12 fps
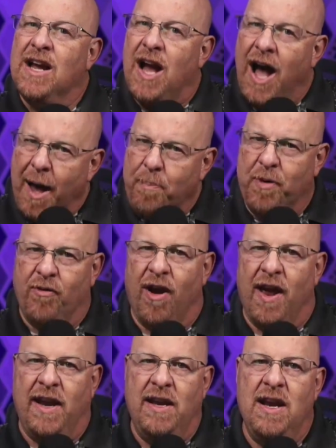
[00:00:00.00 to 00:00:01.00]

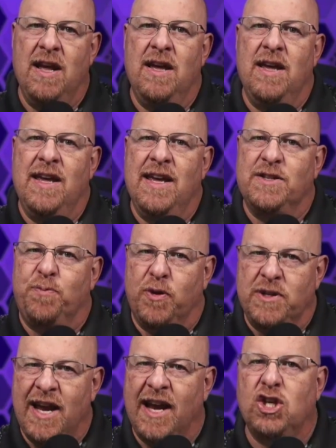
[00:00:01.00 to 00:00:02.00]
Copyright is
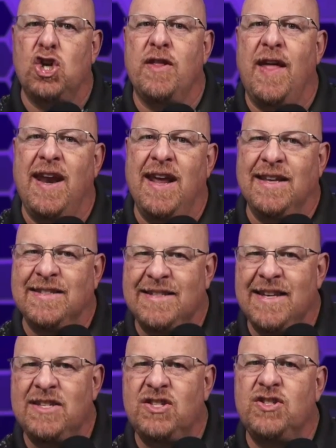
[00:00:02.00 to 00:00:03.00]
protection that
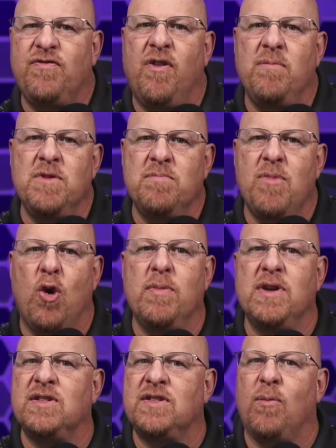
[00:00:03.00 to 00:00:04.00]
exists from the
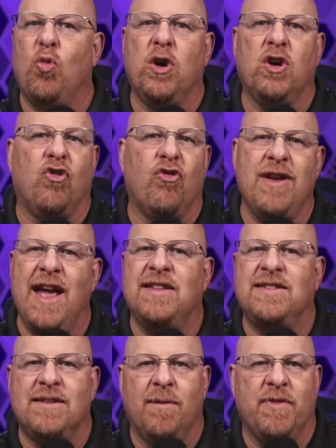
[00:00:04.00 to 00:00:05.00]
moment someone
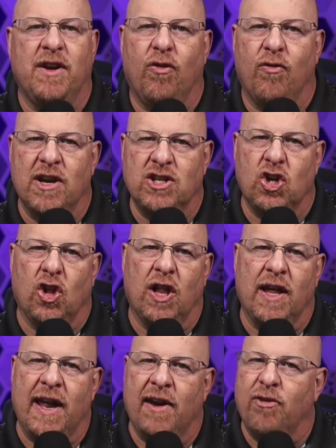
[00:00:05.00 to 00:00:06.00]
creates something
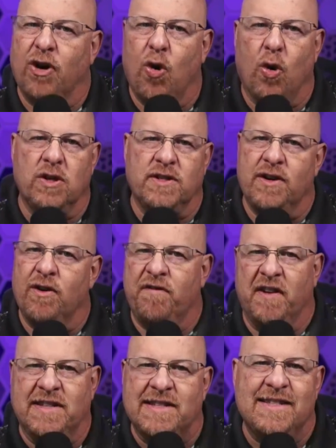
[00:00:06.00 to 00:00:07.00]
original and records it or
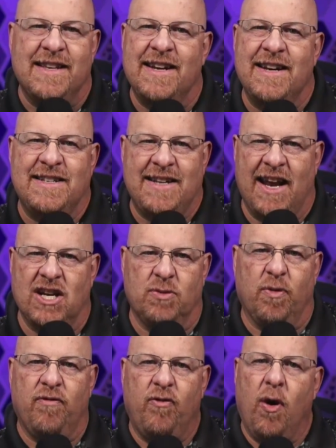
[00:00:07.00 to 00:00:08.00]
fixes it in a
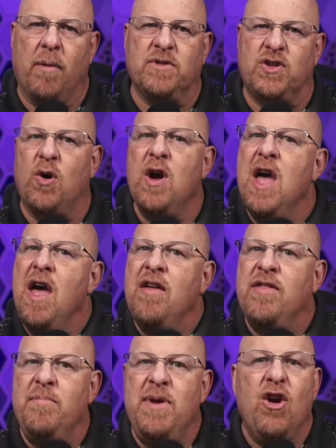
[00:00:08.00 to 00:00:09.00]
tangible form. So
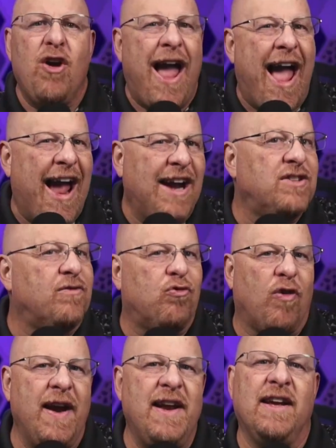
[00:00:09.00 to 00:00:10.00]
the mere act of
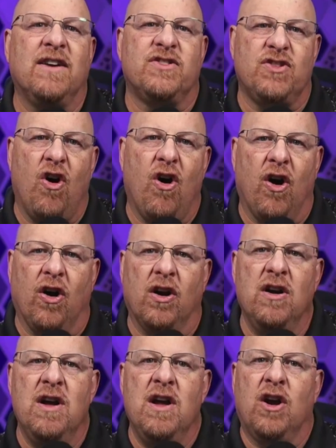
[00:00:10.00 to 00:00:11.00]
writing a song
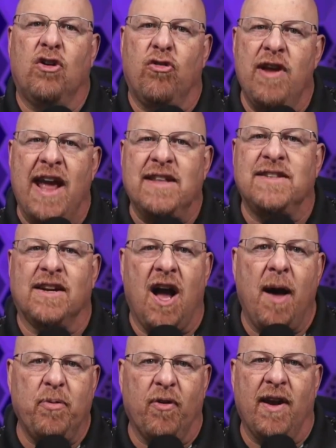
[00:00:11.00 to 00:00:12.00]
creates a
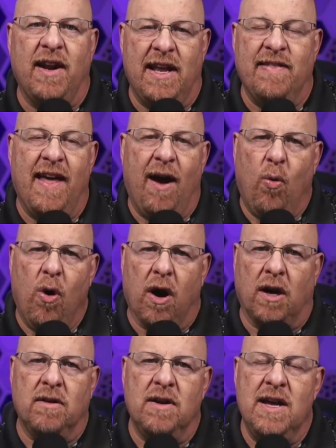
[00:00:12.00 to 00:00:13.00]
copyright in that
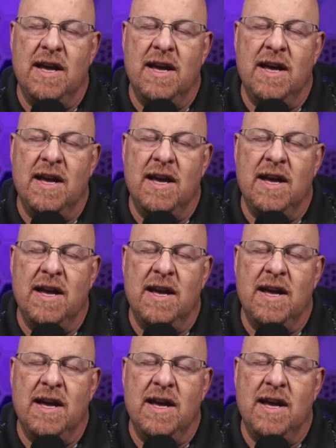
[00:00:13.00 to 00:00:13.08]
work.